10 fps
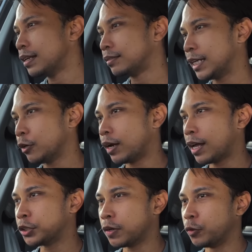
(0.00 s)
take your
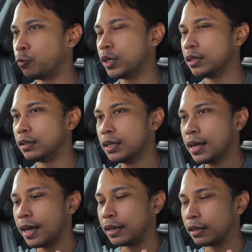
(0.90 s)
hands off the wheel
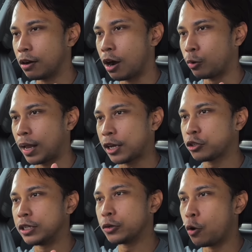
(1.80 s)
and the car will
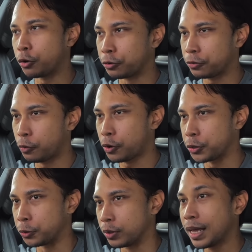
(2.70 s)
actually corner for
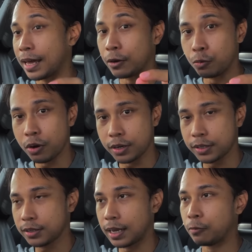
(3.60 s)
you, and it
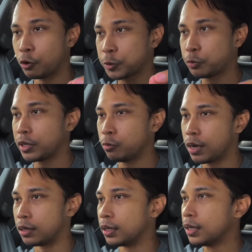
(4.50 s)
works, and it works pretty
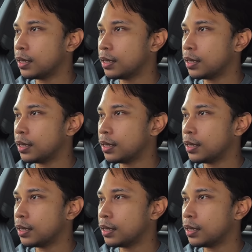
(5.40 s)
well.